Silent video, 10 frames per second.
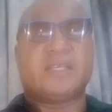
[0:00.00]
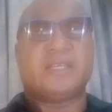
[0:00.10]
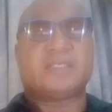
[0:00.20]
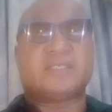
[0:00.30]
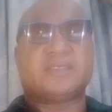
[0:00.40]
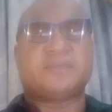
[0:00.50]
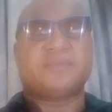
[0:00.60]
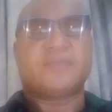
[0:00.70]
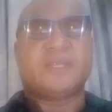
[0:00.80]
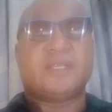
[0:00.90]
techniques
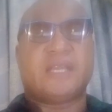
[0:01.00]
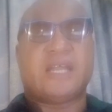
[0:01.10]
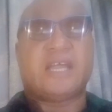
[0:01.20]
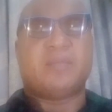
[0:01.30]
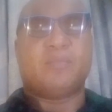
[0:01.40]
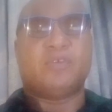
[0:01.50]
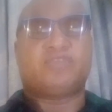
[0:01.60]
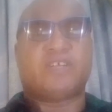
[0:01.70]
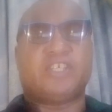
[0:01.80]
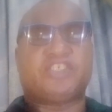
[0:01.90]
that are
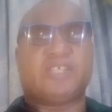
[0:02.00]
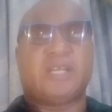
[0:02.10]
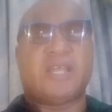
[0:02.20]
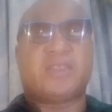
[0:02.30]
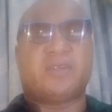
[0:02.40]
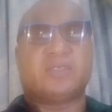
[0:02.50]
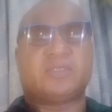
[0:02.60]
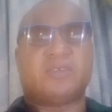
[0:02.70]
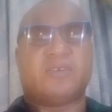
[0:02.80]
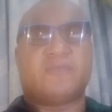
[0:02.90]
more traditionally
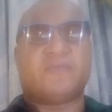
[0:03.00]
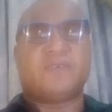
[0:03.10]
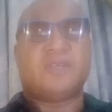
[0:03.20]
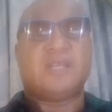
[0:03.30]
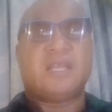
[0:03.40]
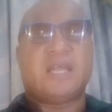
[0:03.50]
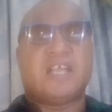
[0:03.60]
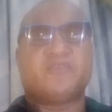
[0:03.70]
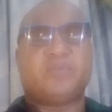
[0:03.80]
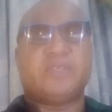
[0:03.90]
thought of
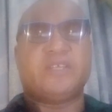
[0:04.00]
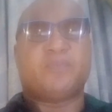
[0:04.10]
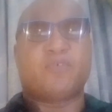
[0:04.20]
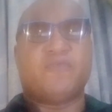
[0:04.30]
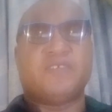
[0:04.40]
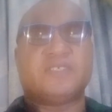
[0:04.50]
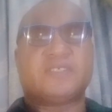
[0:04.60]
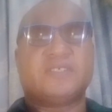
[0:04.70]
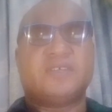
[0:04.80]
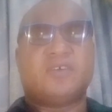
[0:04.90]
as being the
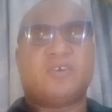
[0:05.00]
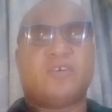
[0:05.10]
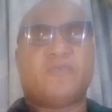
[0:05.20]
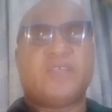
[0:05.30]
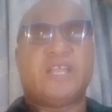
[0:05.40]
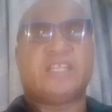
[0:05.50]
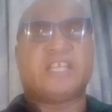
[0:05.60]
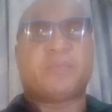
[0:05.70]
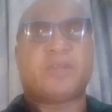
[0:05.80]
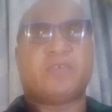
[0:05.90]
province of
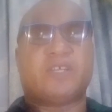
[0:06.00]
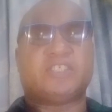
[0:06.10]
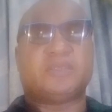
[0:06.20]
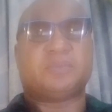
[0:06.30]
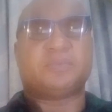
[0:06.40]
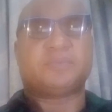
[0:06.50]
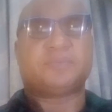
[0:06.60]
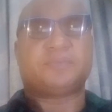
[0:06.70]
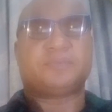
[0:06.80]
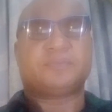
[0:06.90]
entrepreneurship.
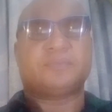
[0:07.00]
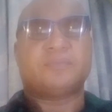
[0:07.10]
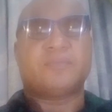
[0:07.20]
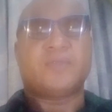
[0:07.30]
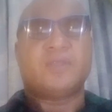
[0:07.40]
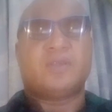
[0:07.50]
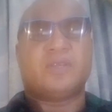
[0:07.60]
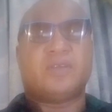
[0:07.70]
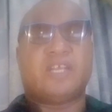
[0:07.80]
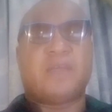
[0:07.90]

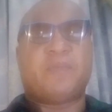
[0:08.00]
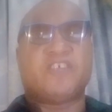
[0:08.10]
On the other